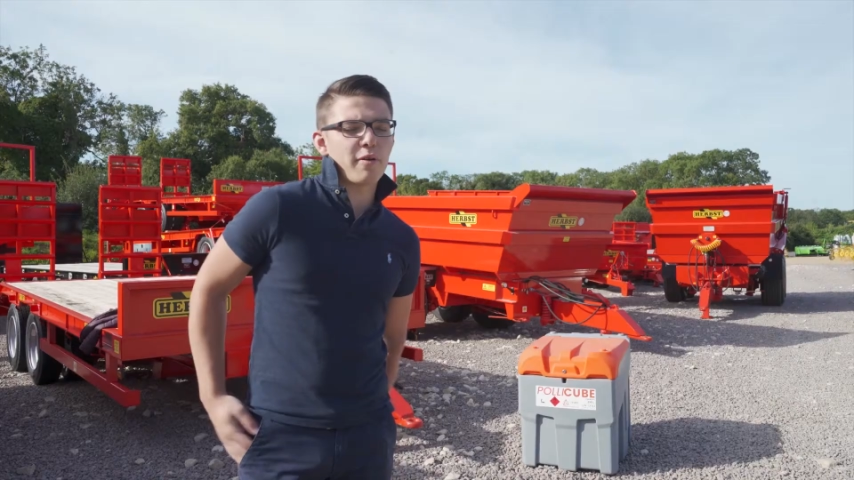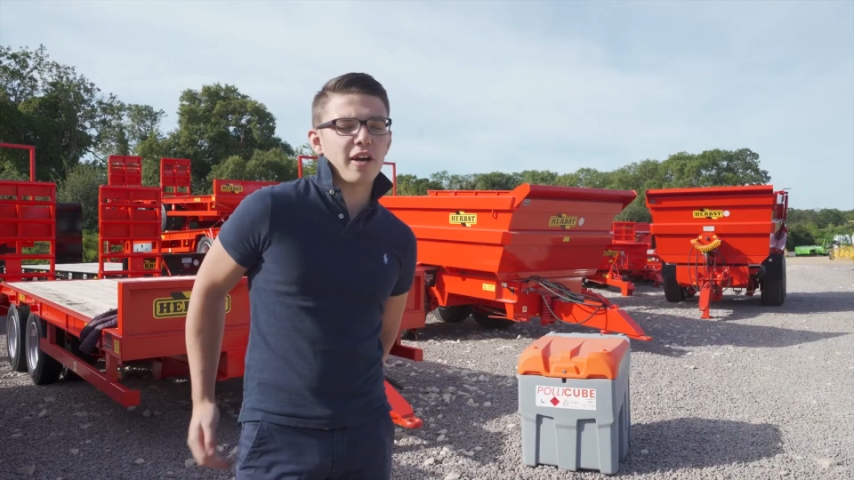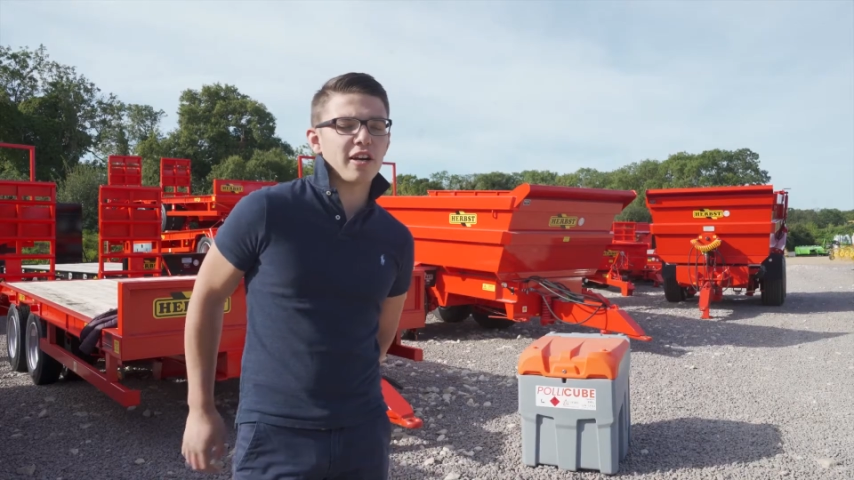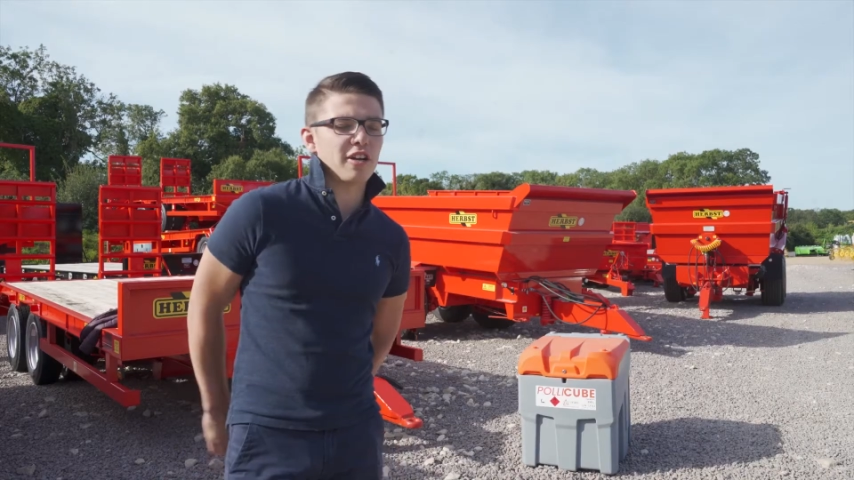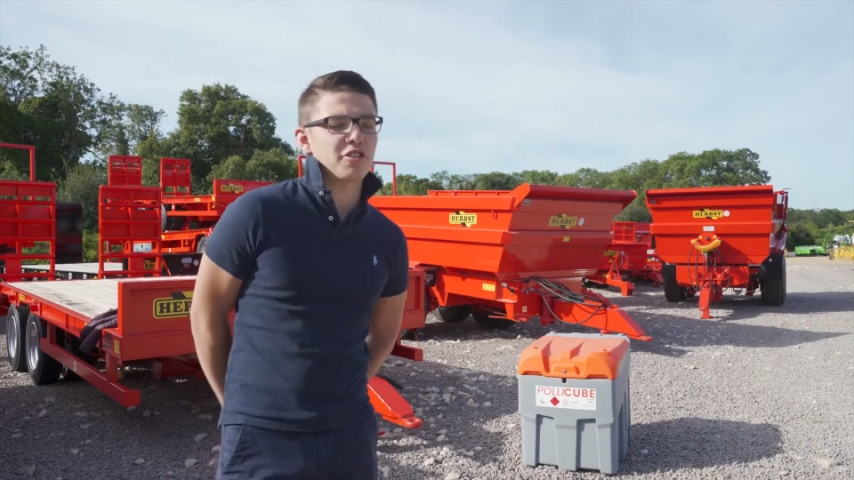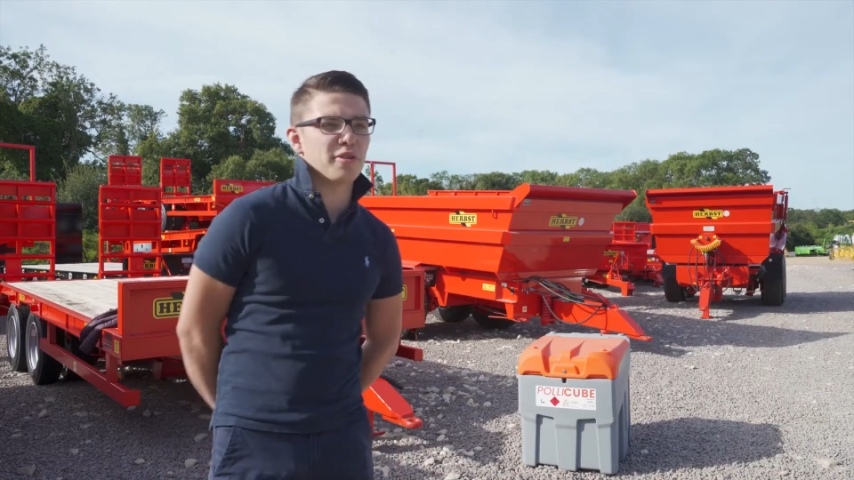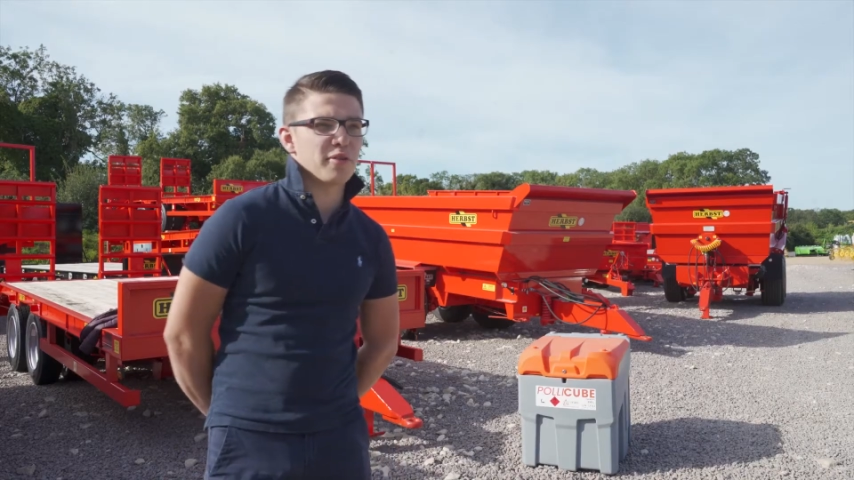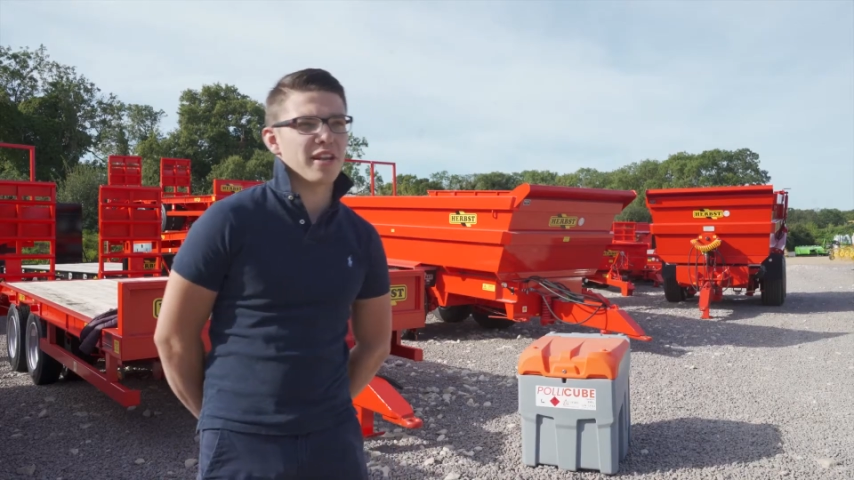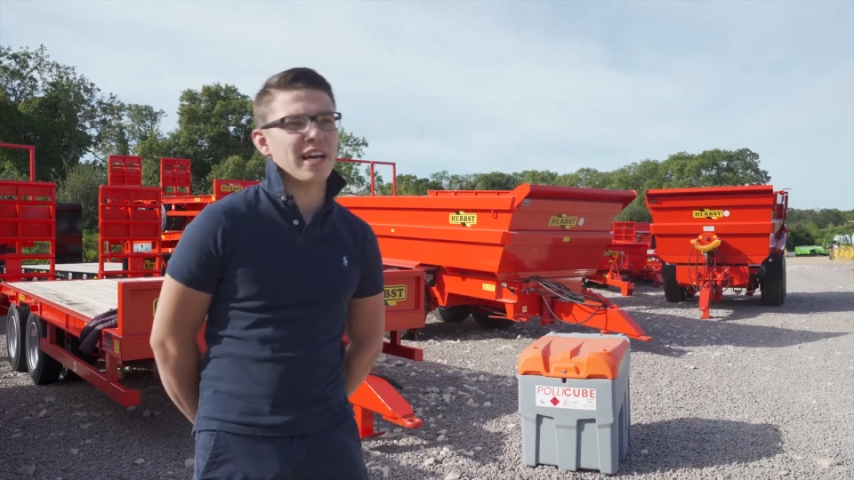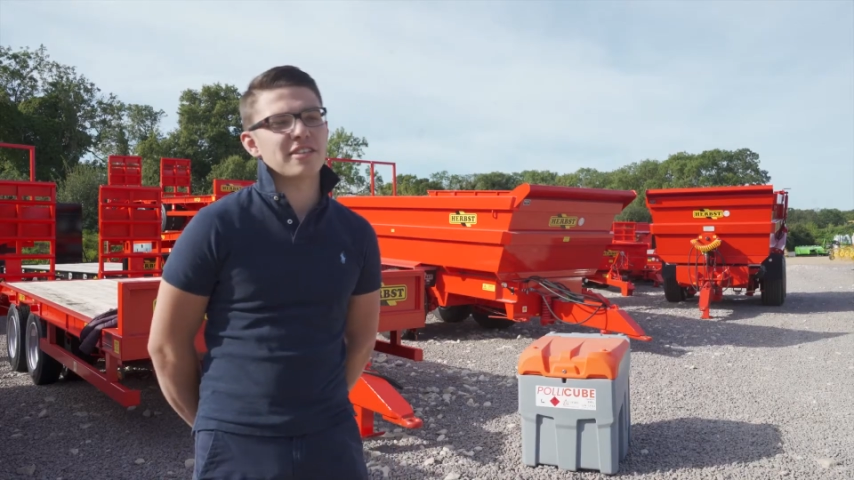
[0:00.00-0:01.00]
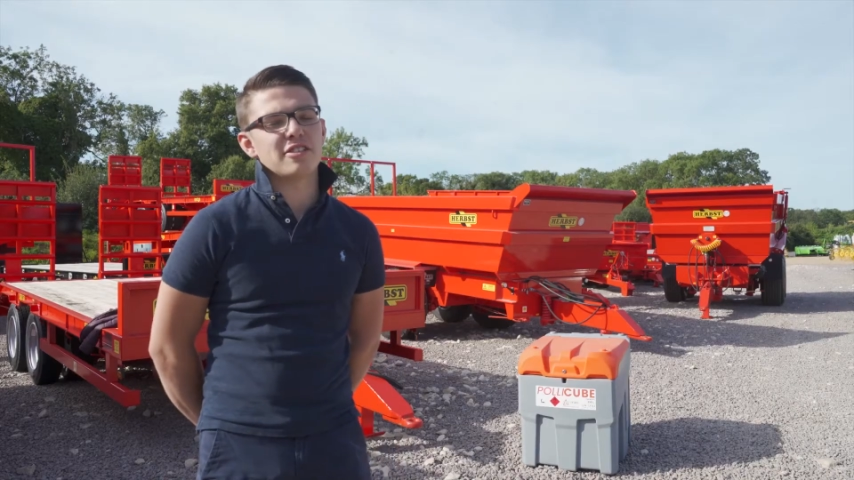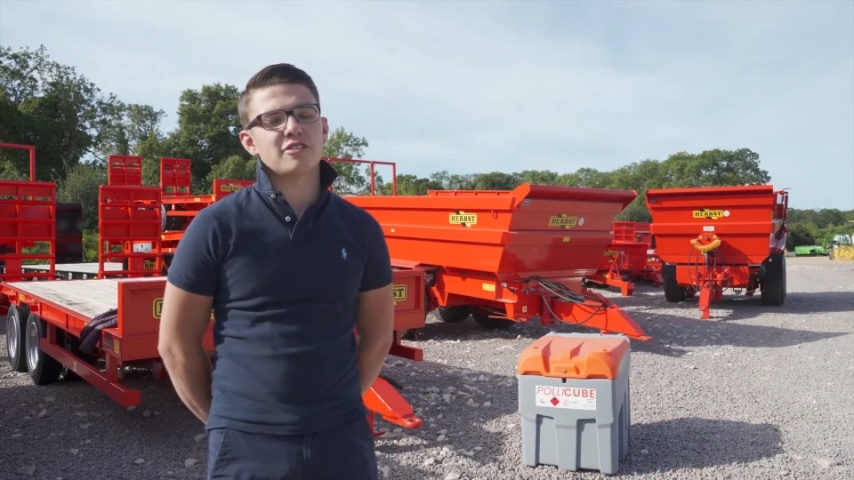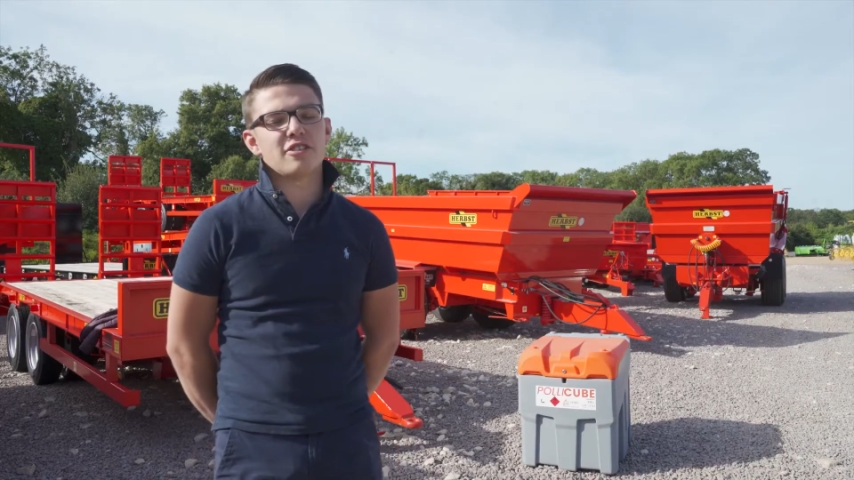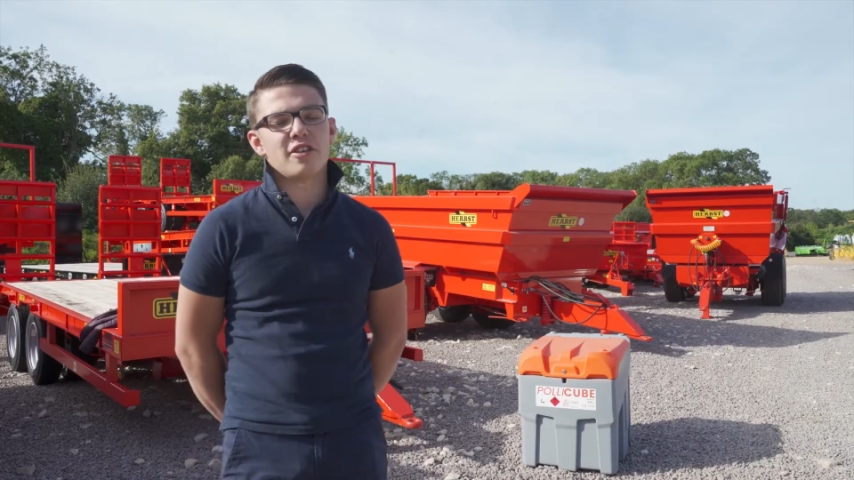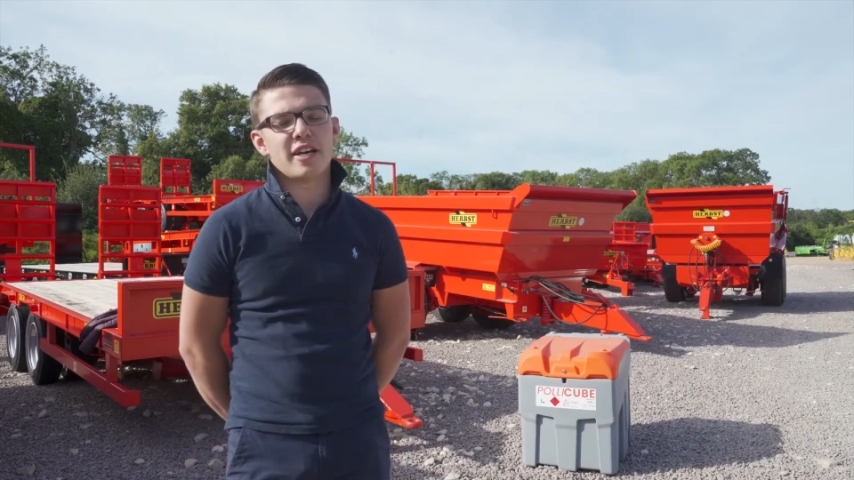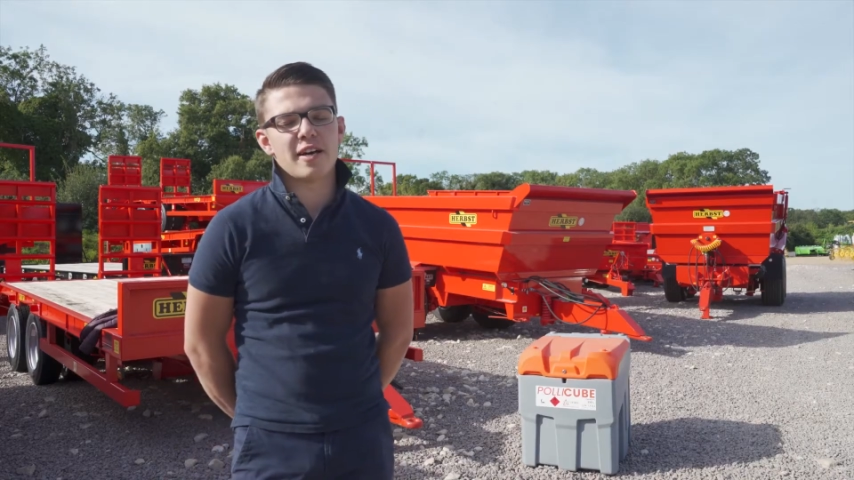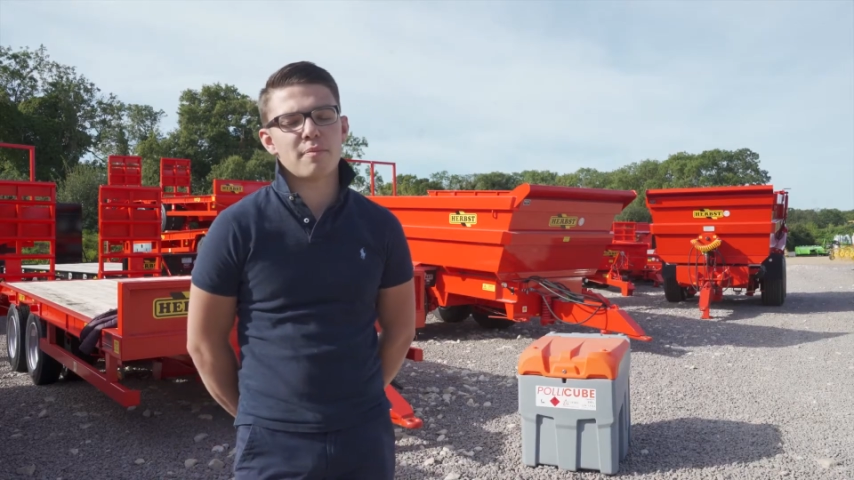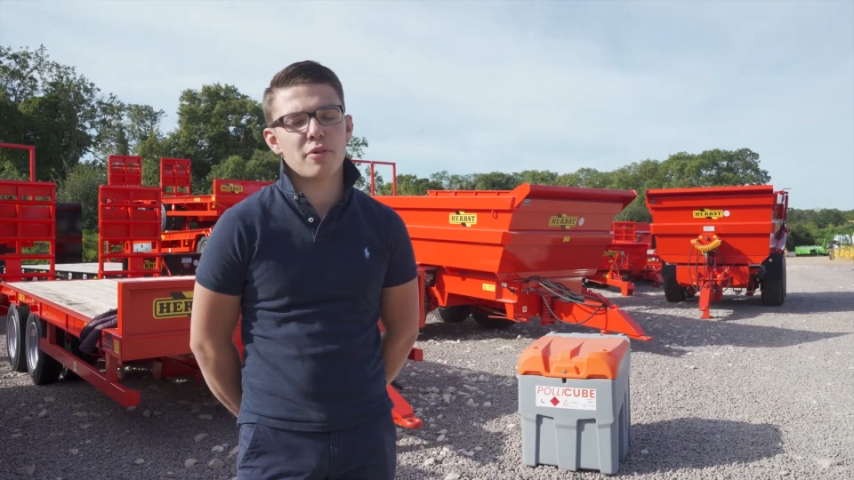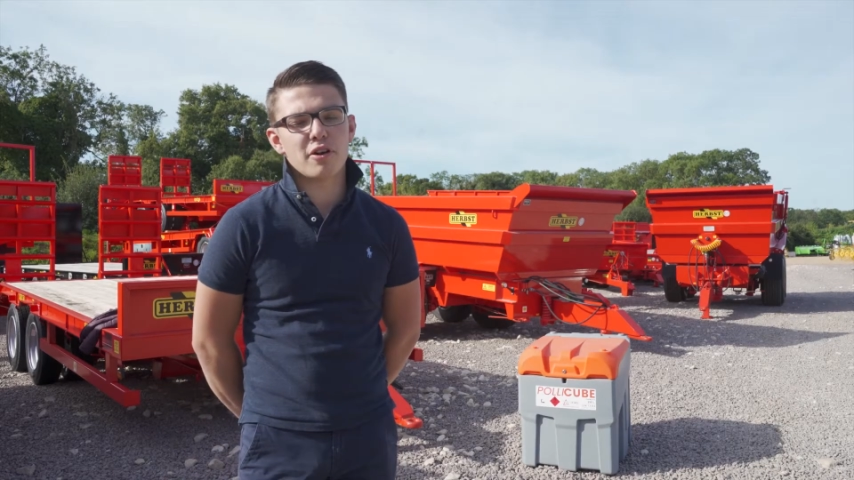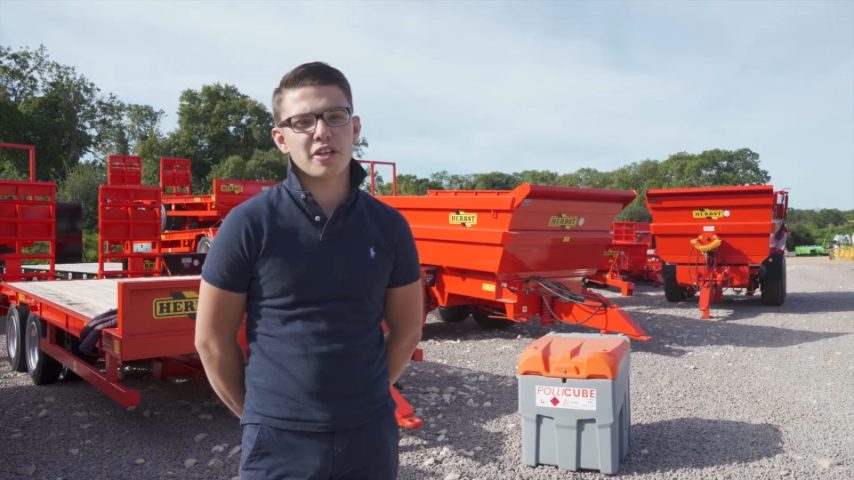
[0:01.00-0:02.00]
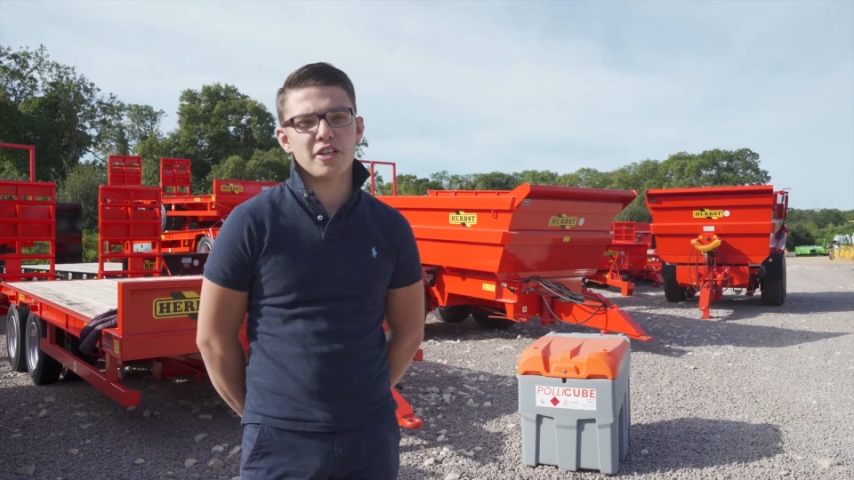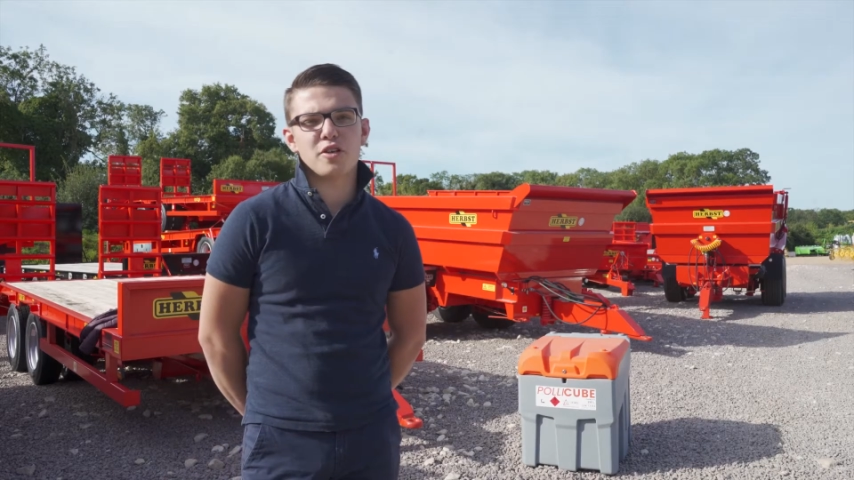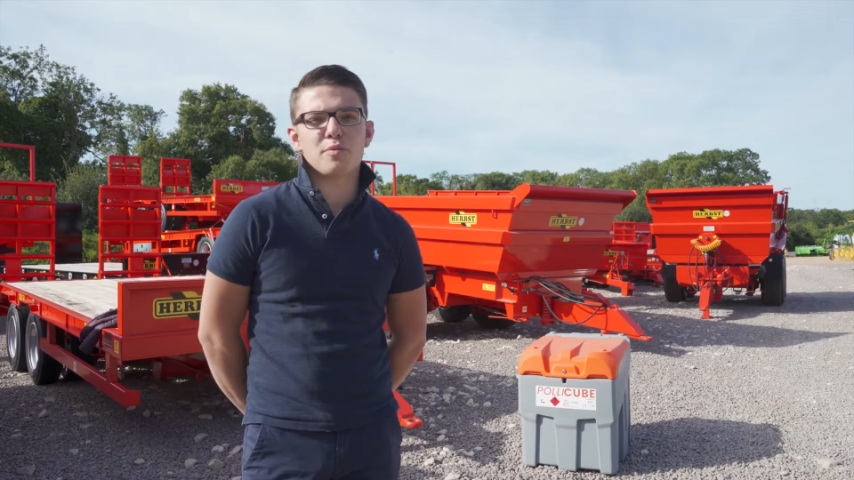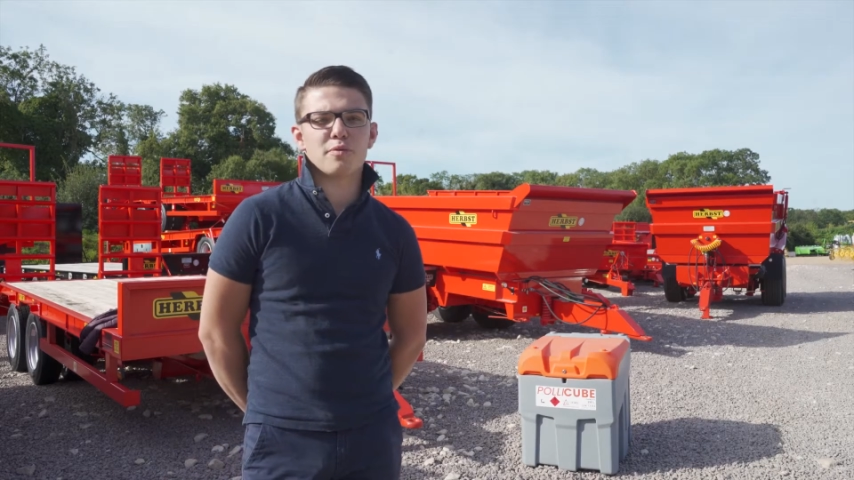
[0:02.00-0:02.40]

work closely with Atlantis on their Pollicube